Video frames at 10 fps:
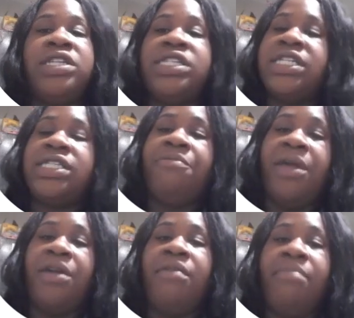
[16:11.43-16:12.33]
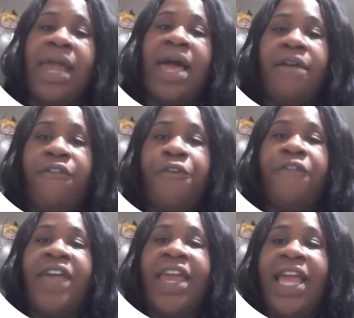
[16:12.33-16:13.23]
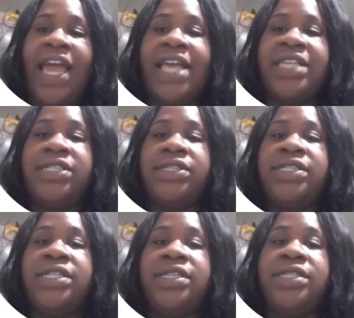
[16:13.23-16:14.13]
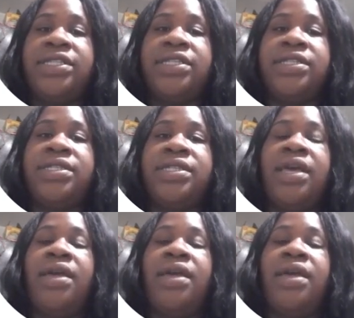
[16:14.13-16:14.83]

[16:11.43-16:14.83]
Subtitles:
is just the building block for fatty acid synthesis.